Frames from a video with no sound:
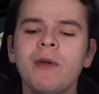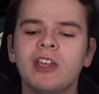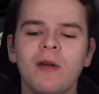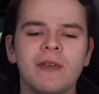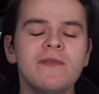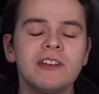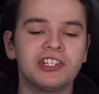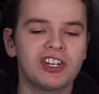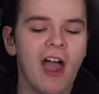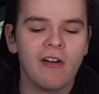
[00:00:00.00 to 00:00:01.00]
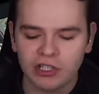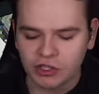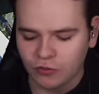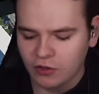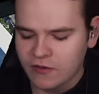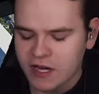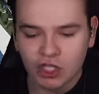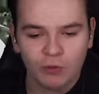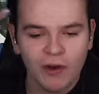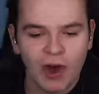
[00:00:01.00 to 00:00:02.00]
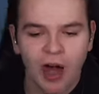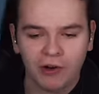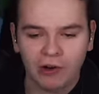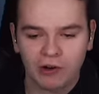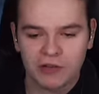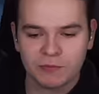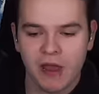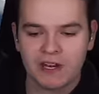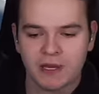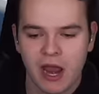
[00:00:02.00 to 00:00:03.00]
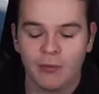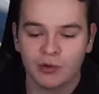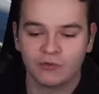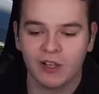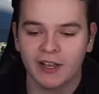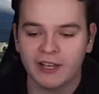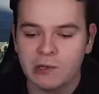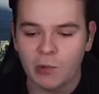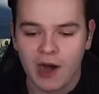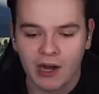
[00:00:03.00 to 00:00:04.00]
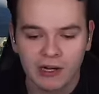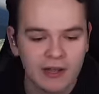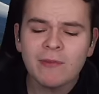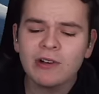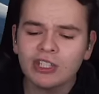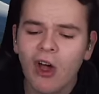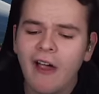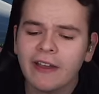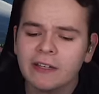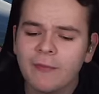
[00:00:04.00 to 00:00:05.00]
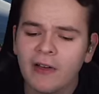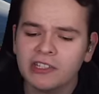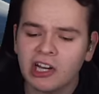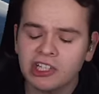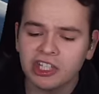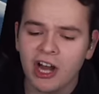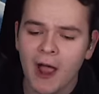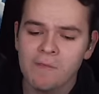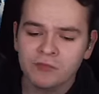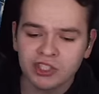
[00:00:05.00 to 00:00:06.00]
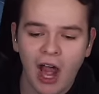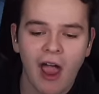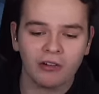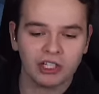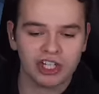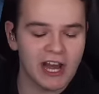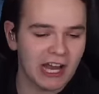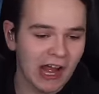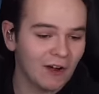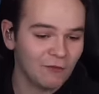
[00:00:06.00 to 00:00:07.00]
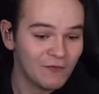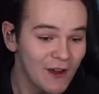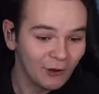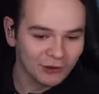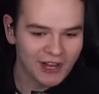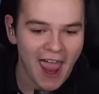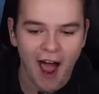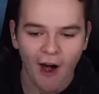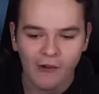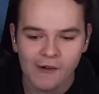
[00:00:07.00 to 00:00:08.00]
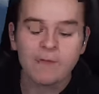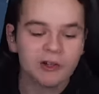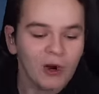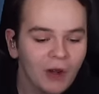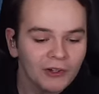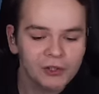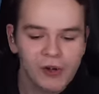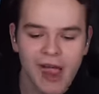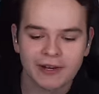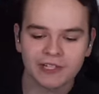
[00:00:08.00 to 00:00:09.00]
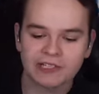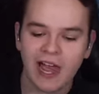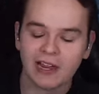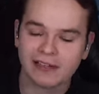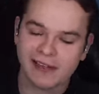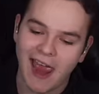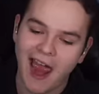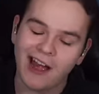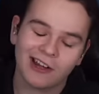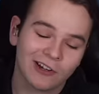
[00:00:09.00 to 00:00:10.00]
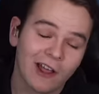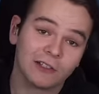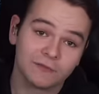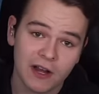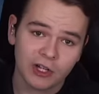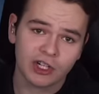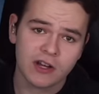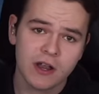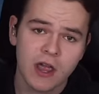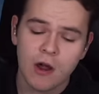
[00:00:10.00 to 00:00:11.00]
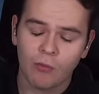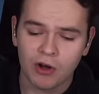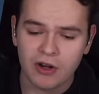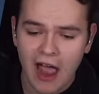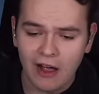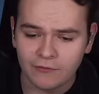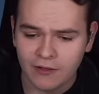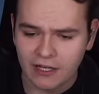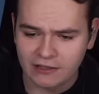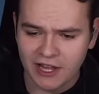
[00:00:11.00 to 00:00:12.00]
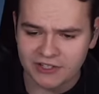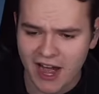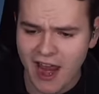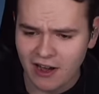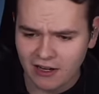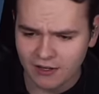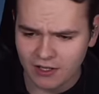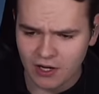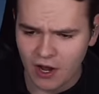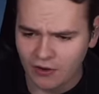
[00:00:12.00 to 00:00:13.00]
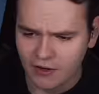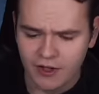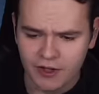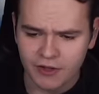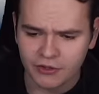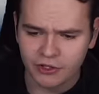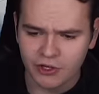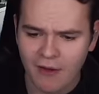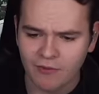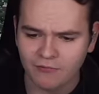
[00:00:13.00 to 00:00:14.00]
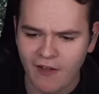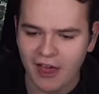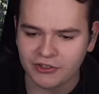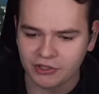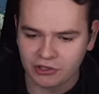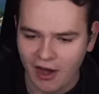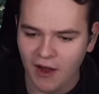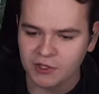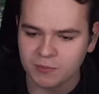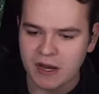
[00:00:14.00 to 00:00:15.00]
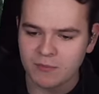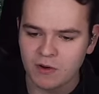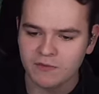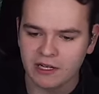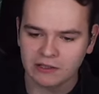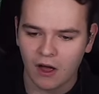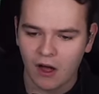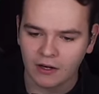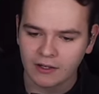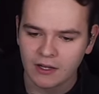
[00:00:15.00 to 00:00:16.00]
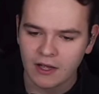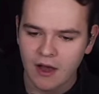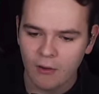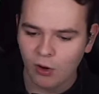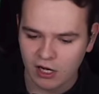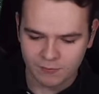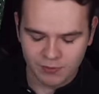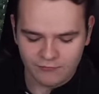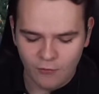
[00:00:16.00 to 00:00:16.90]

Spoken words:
will become even a challenge for the Twin Otter. This plane's able to fly anywhere. But I mean, we're talking about such a challenging airfield now. I mean, we're also at a slightly higher elevation where you have less air, you know, so you have a faster ground speed moving along. Worst